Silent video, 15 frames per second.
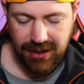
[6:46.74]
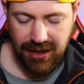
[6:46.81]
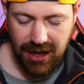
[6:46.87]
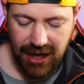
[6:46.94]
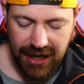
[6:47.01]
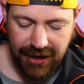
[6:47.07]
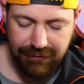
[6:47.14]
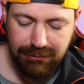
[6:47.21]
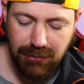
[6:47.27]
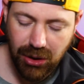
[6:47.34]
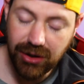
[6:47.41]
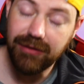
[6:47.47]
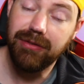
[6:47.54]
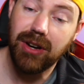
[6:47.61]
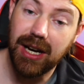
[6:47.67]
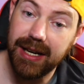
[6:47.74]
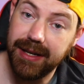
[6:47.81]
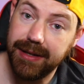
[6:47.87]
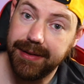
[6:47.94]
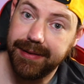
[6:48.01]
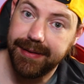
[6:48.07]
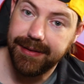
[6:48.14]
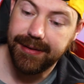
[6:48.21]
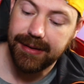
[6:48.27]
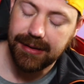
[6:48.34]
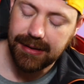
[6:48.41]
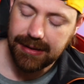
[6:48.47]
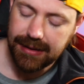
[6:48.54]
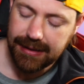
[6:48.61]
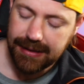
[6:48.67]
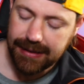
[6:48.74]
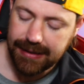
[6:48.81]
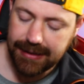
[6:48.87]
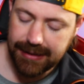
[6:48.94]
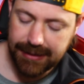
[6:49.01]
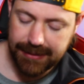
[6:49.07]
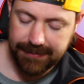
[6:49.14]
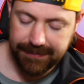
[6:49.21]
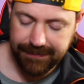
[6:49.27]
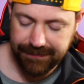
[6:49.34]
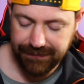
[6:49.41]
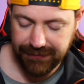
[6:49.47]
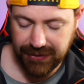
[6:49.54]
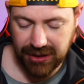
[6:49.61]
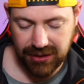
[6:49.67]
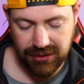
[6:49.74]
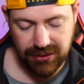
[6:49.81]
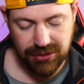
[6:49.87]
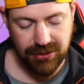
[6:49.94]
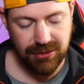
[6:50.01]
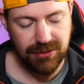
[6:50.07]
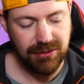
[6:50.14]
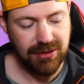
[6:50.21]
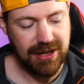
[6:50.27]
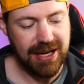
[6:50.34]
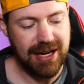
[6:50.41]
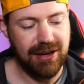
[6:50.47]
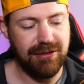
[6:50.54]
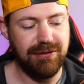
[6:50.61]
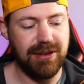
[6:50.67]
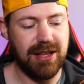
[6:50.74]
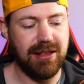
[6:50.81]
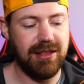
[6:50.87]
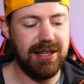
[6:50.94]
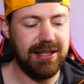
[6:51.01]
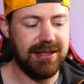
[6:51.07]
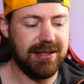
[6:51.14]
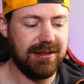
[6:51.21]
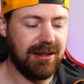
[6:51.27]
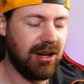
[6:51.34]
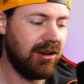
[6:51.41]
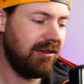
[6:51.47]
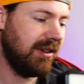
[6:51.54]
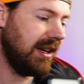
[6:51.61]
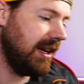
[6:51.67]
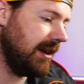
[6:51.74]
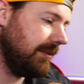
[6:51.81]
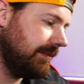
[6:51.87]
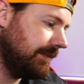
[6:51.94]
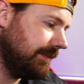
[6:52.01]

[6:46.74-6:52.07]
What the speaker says: I have modified it to have this over here.